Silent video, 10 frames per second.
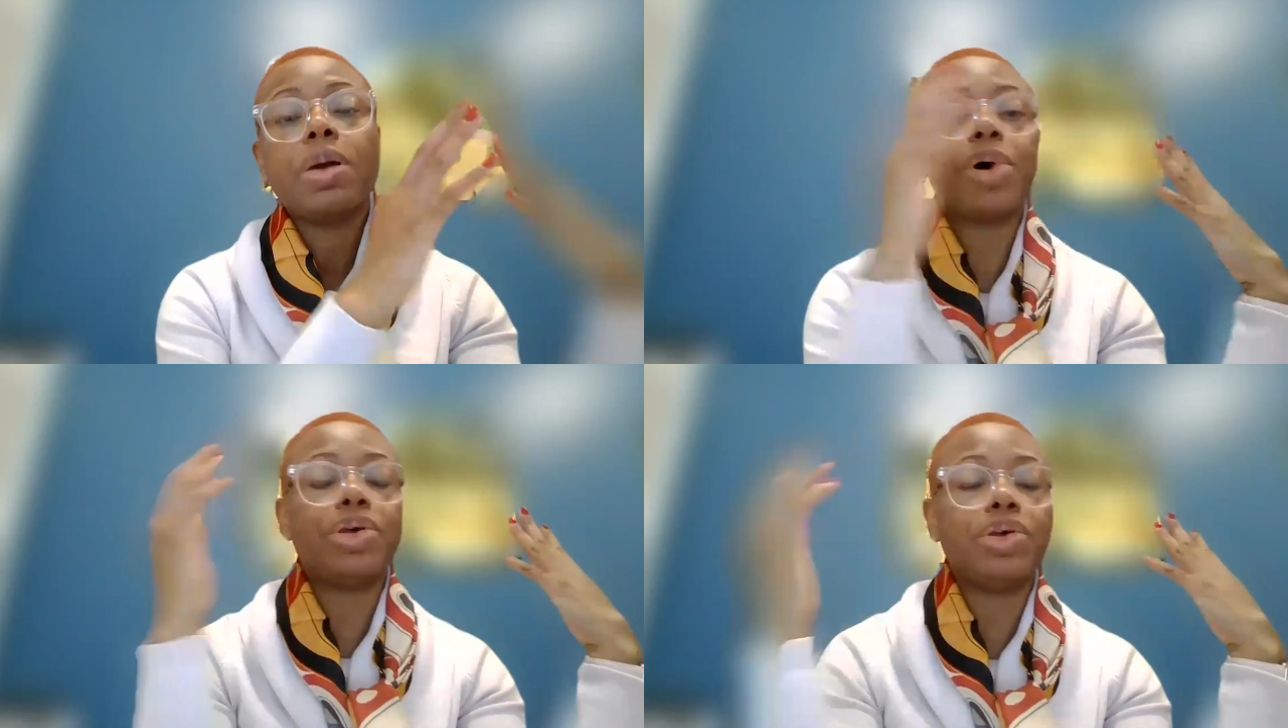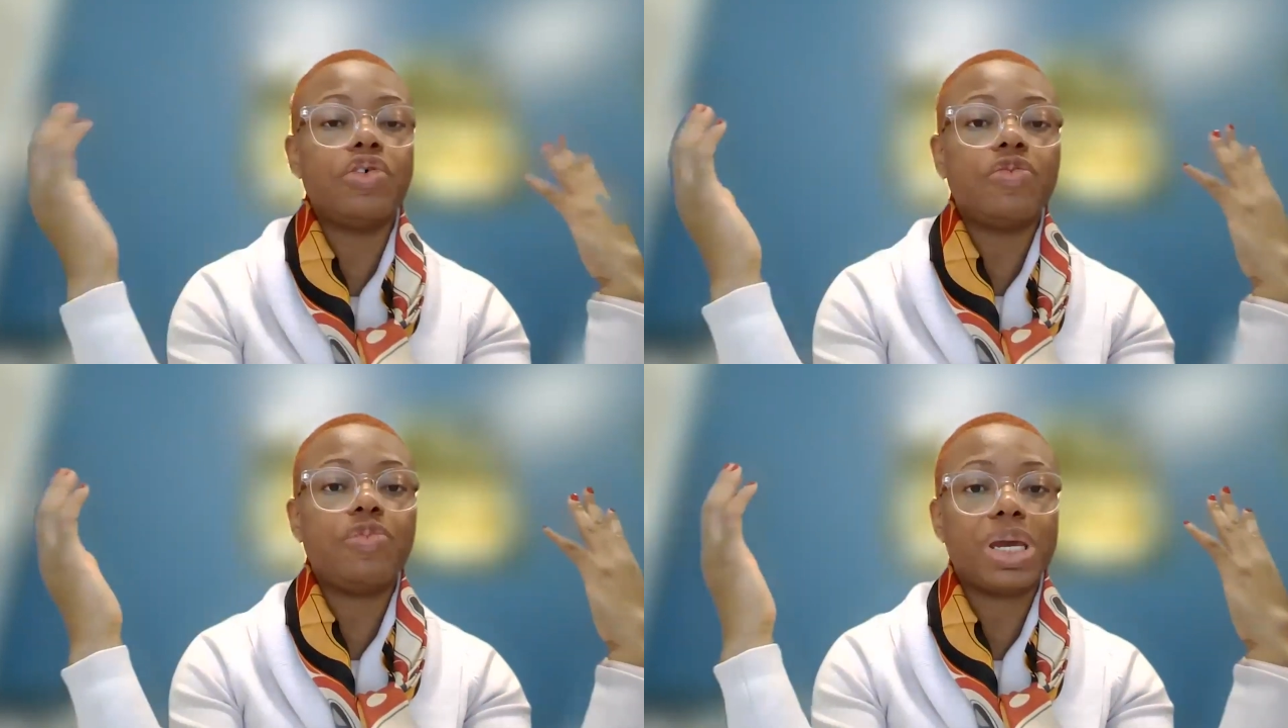but
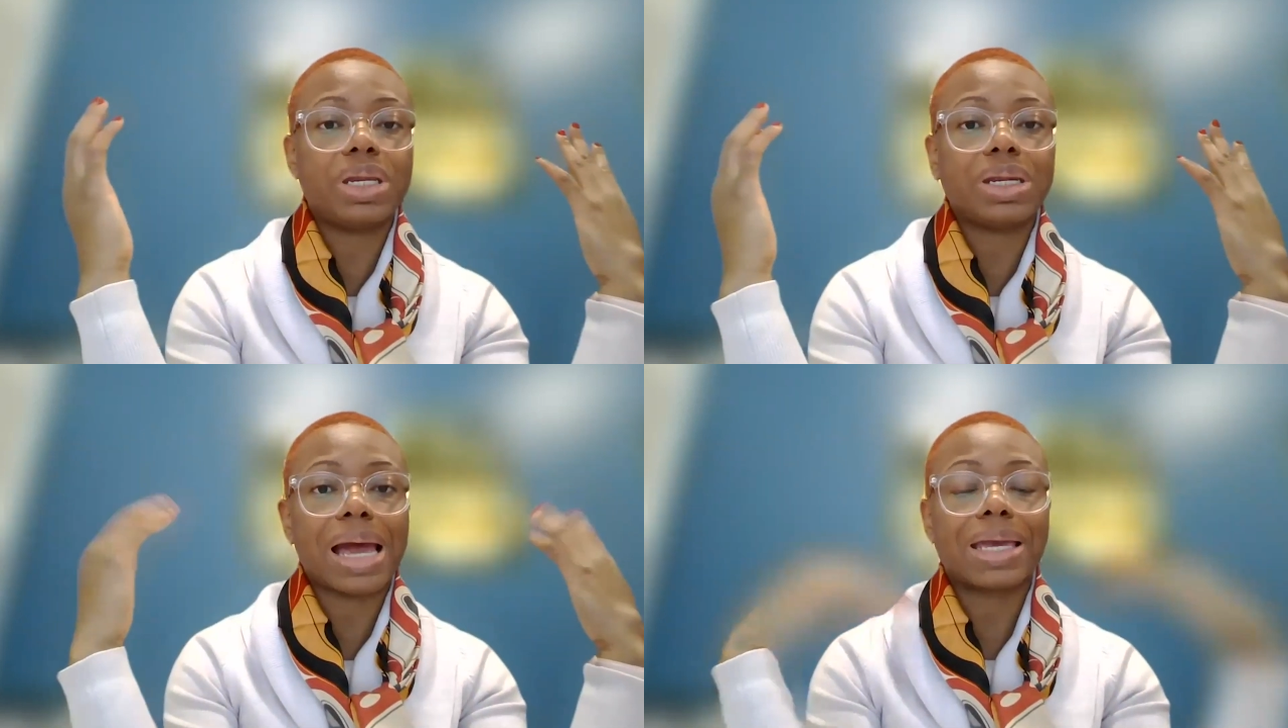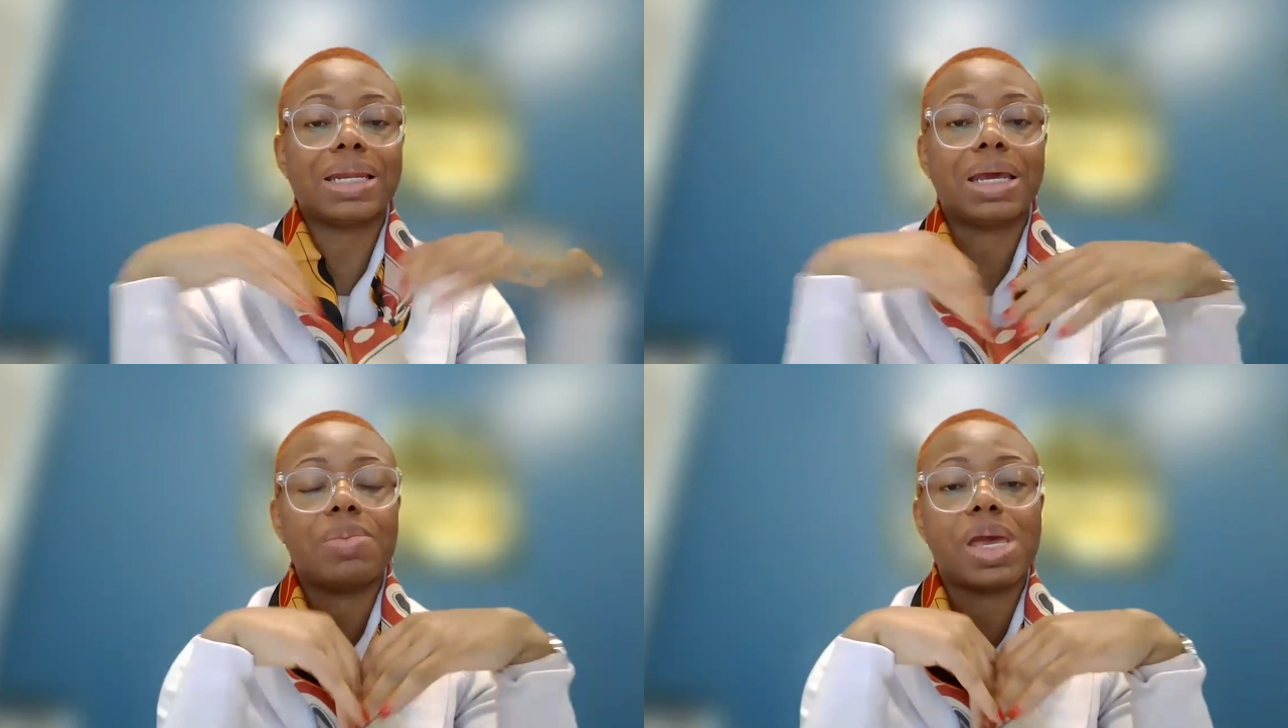you've been in
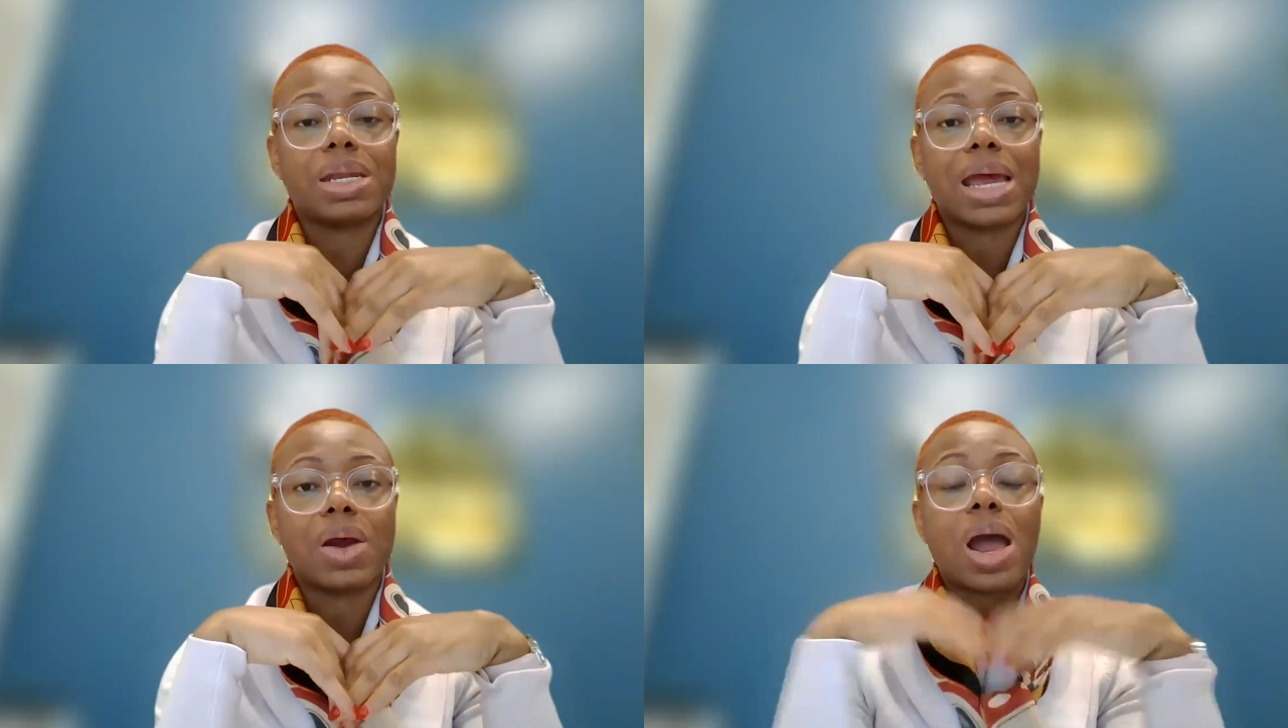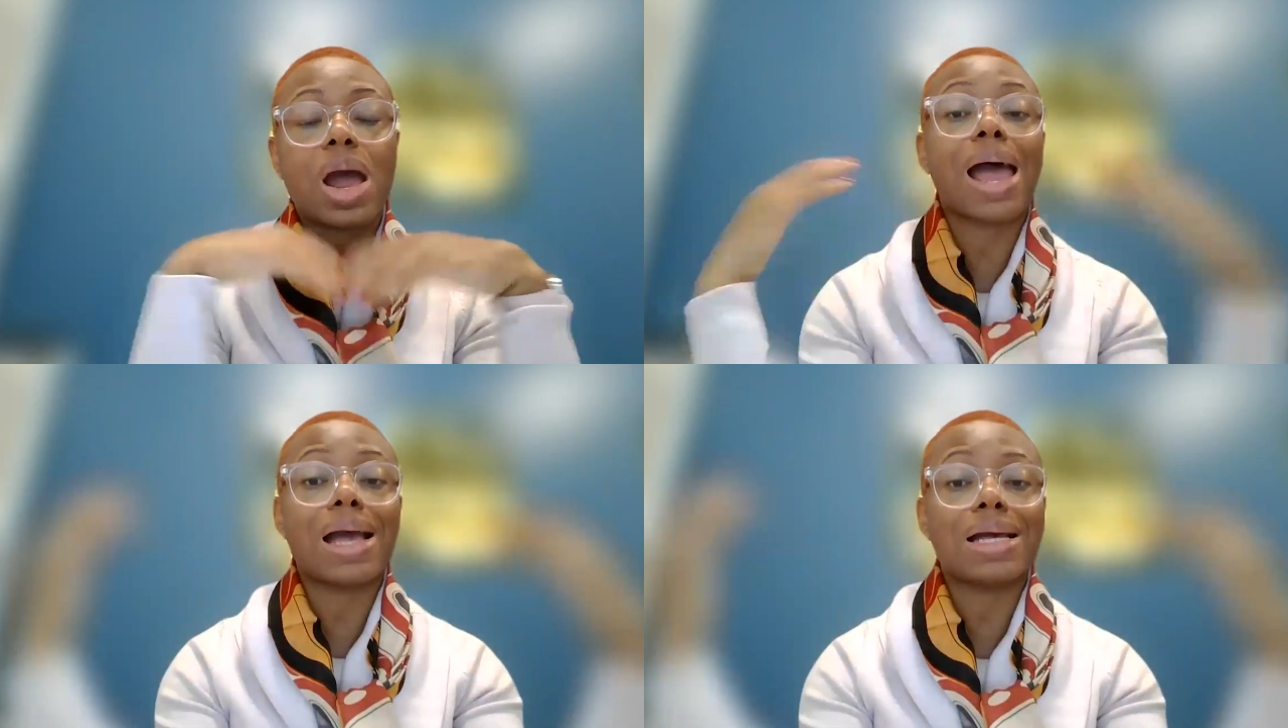academia now
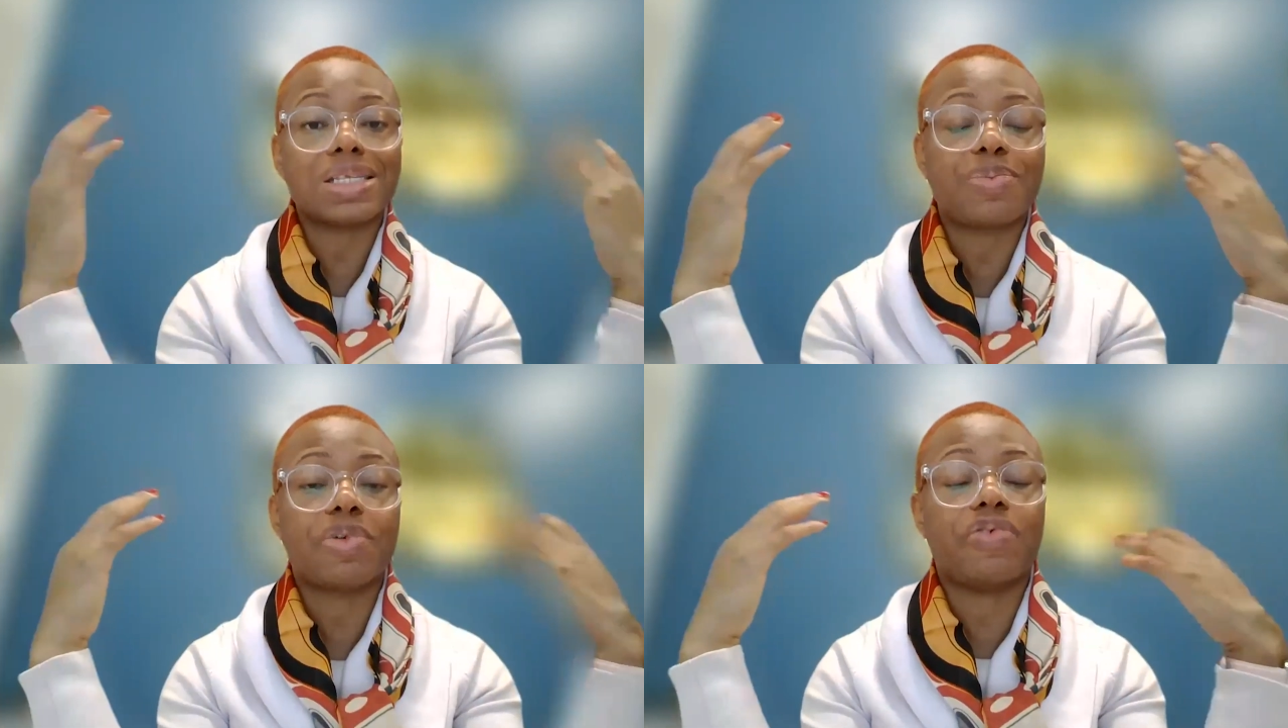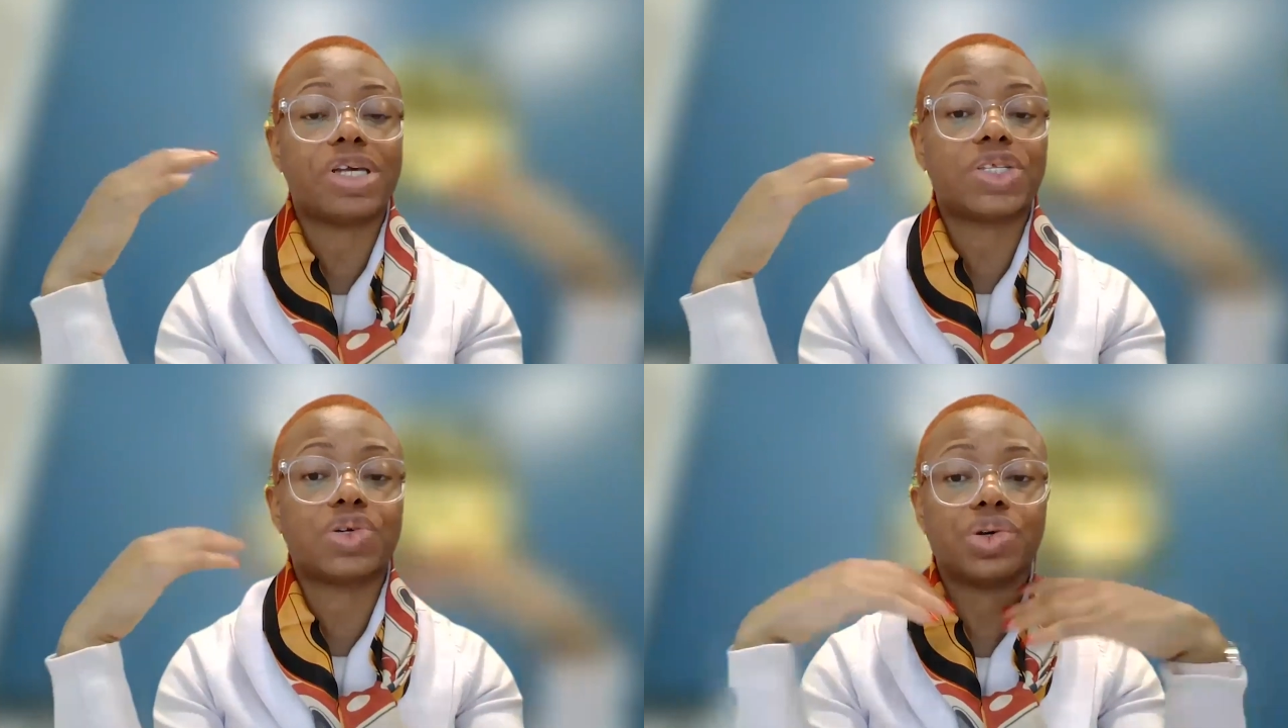as a
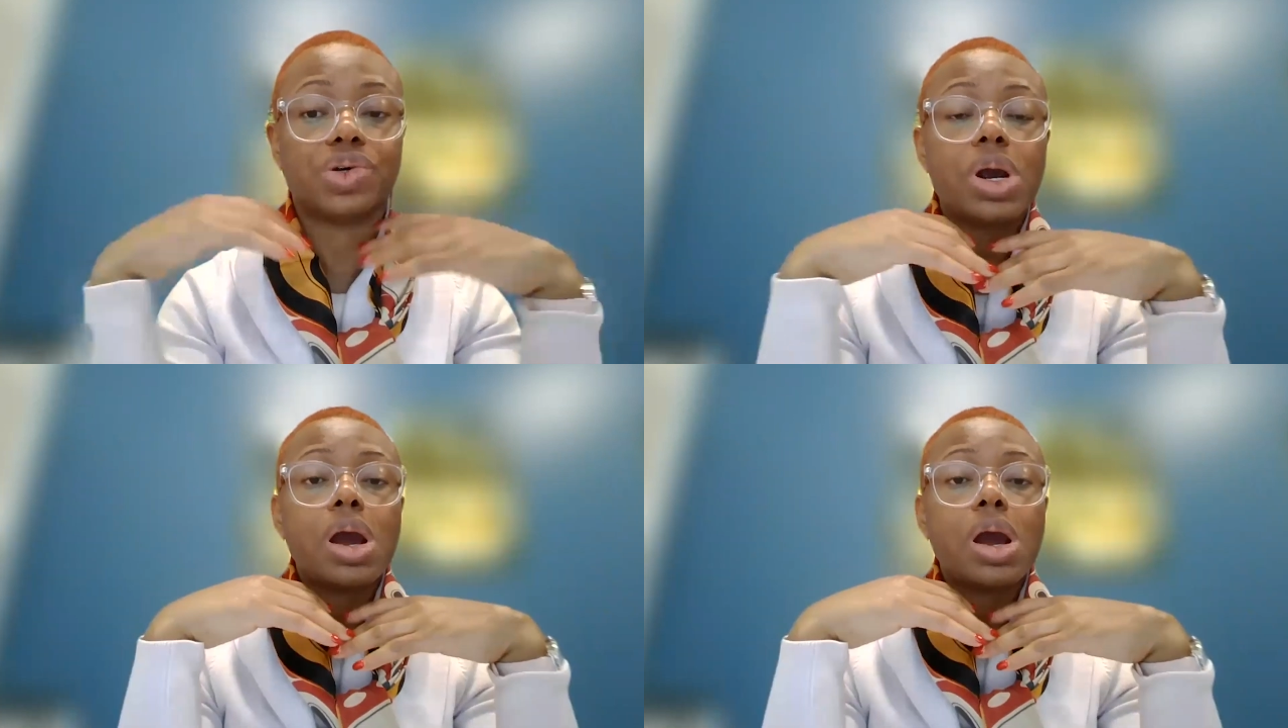professor